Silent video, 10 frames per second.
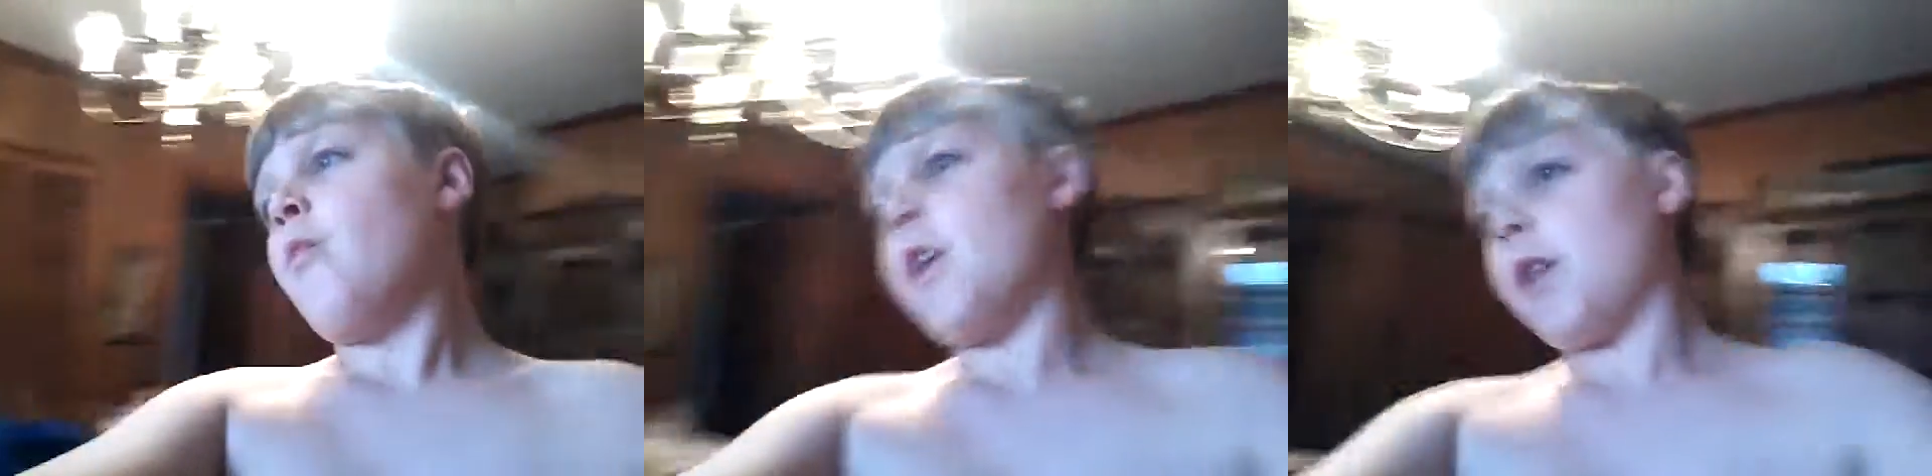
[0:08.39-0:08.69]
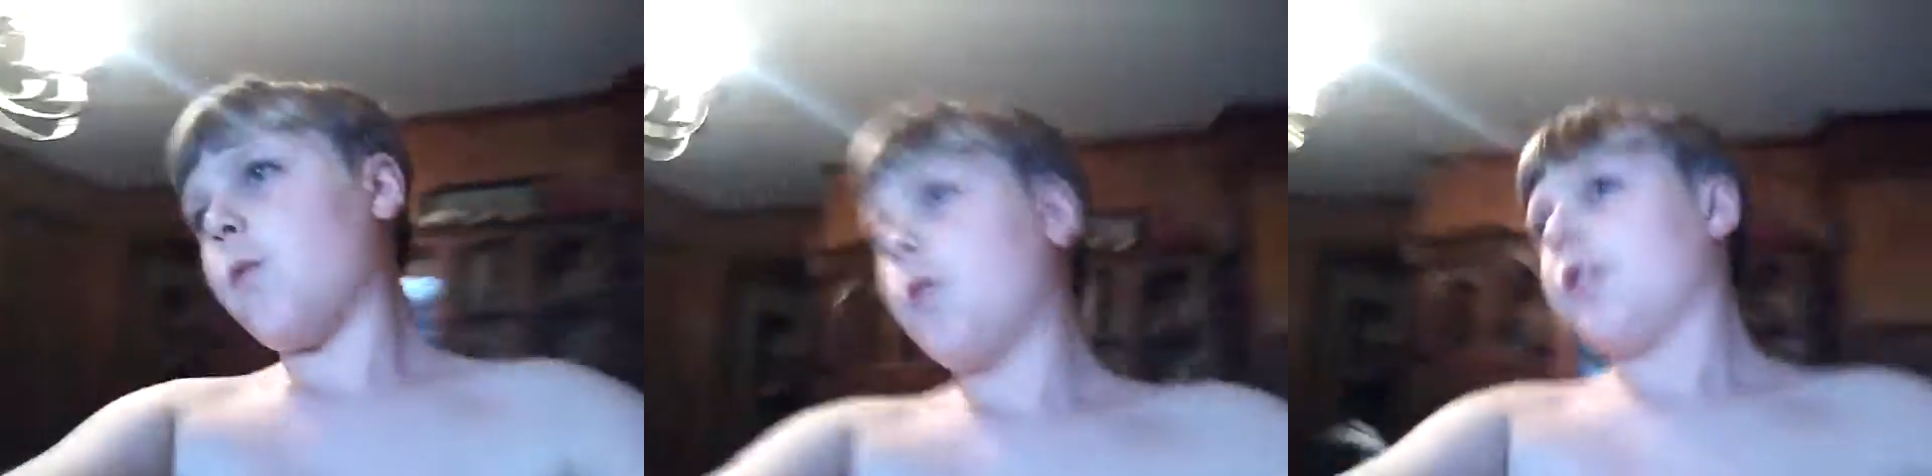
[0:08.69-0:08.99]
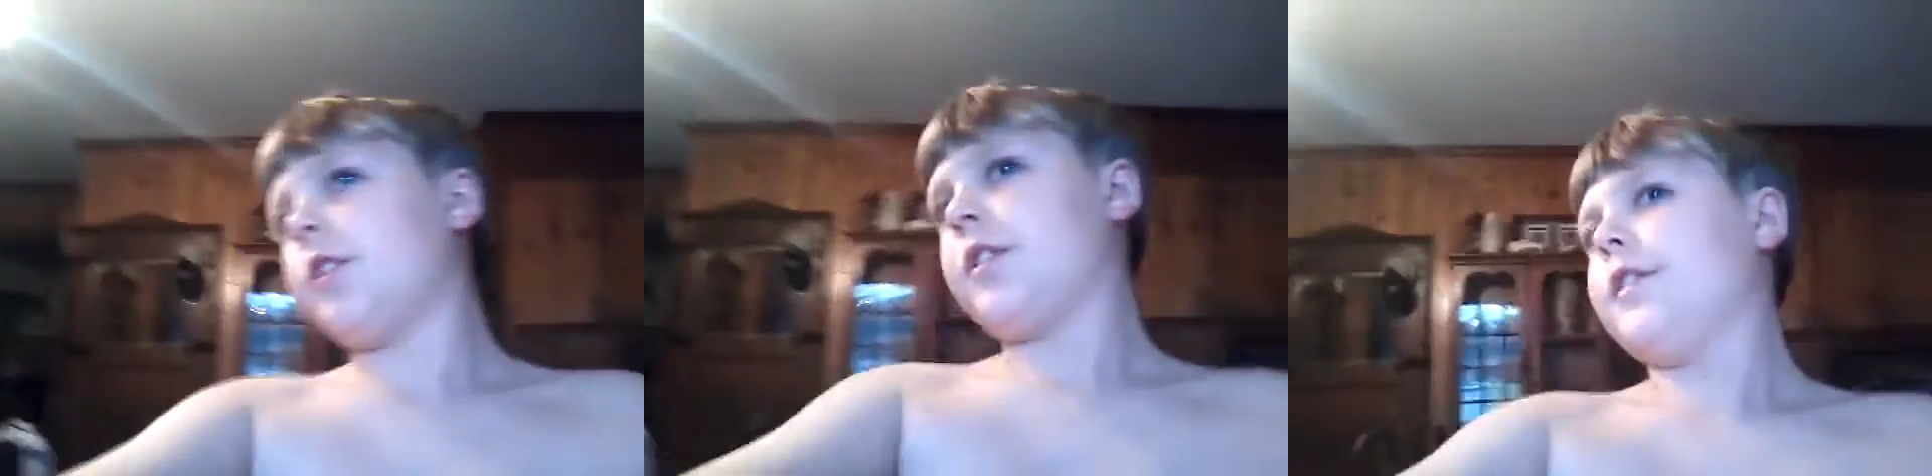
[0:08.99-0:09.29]
We had
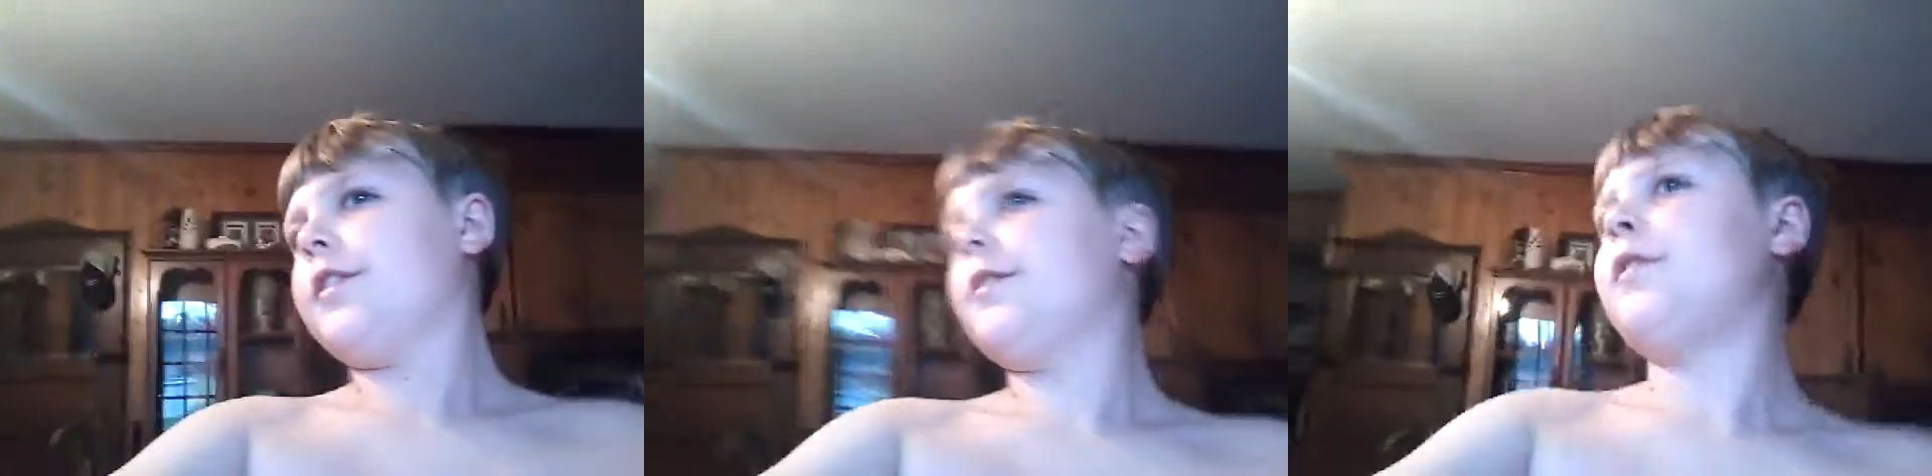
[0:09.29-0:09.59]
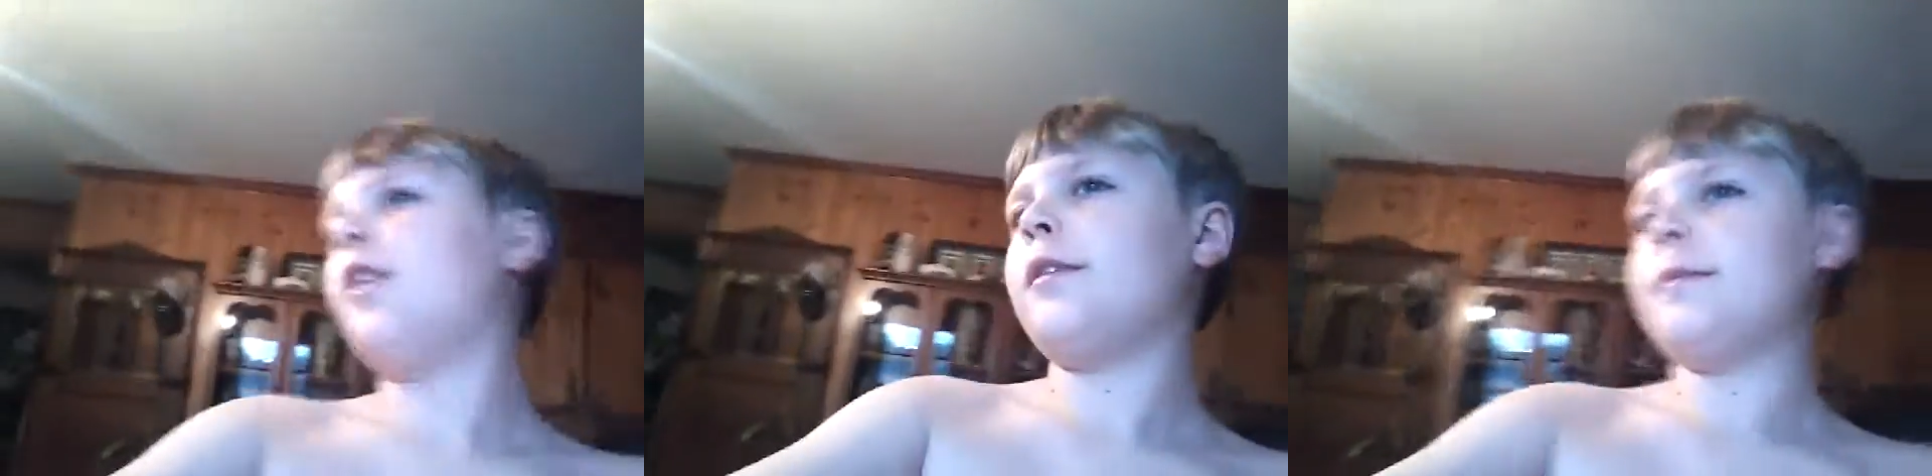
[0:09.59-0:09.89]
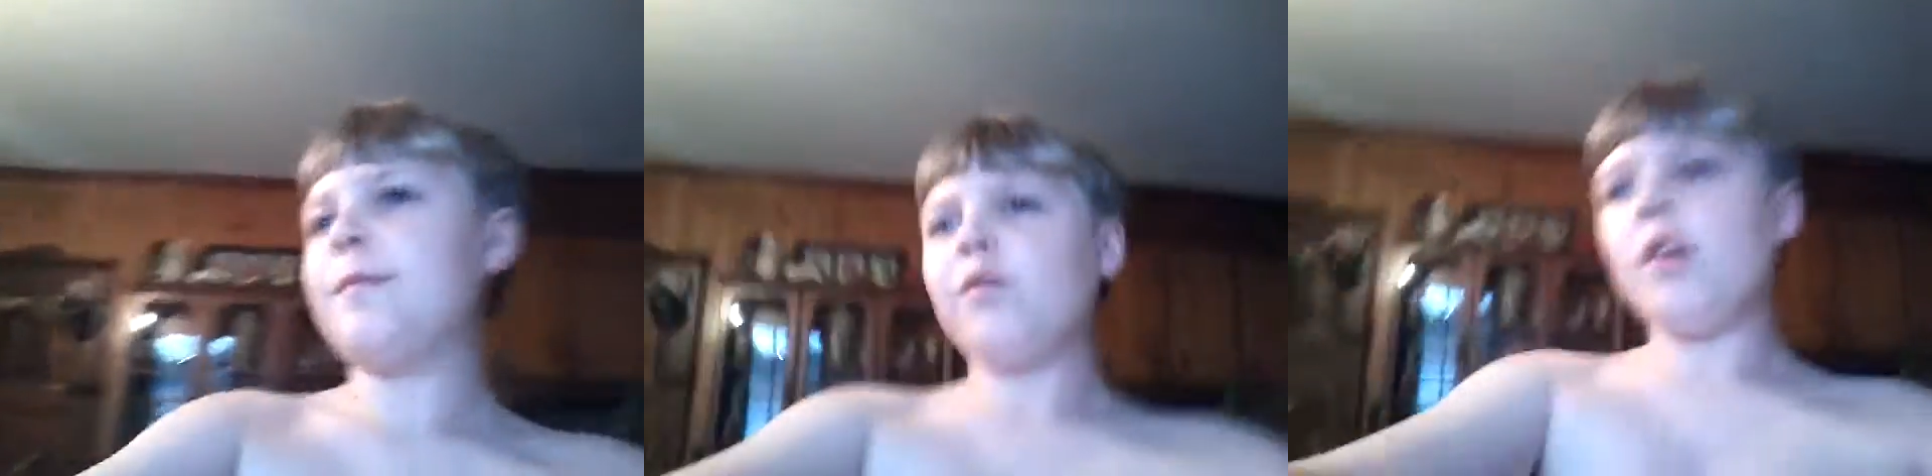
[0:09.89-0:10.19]
Wendy's.
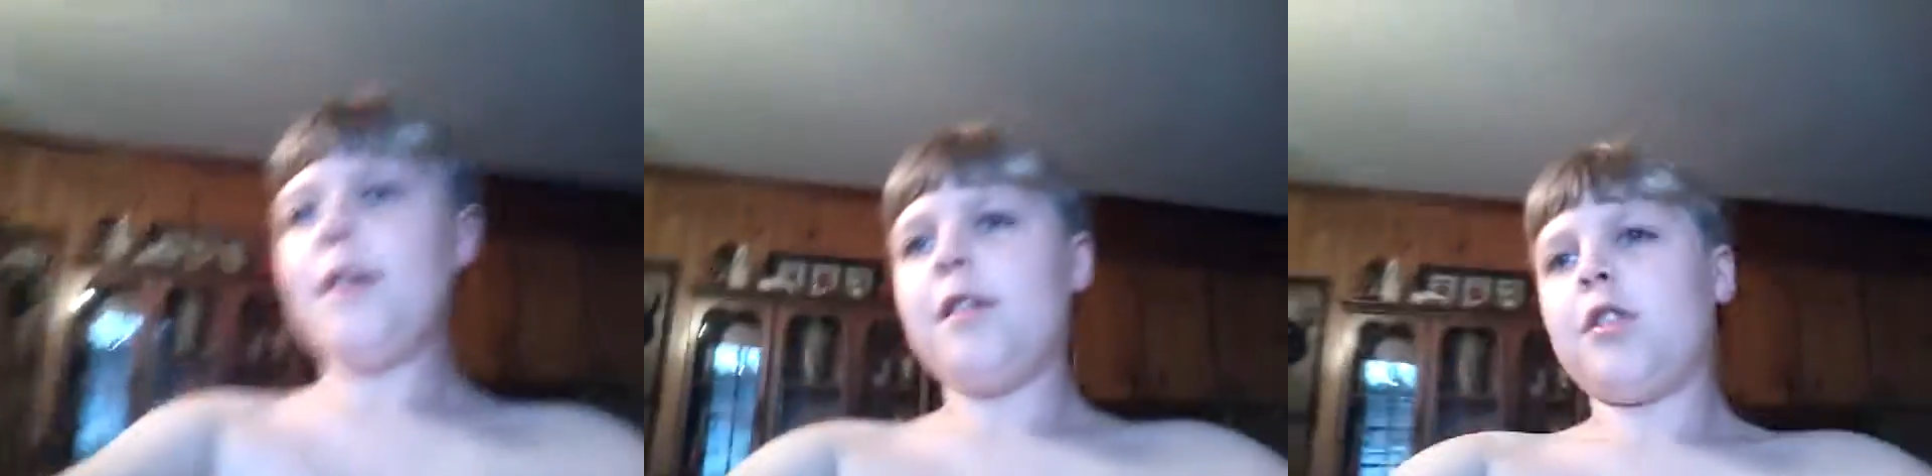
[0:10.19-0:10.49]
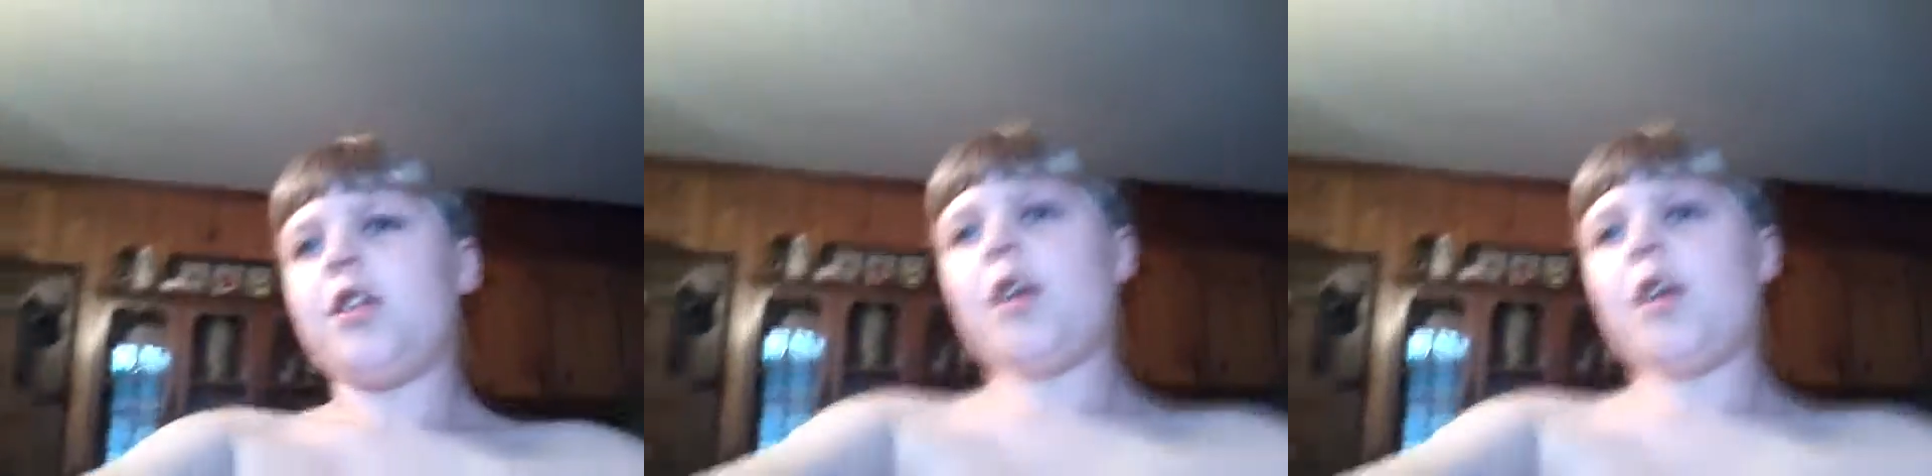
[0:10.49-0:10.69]
I'm just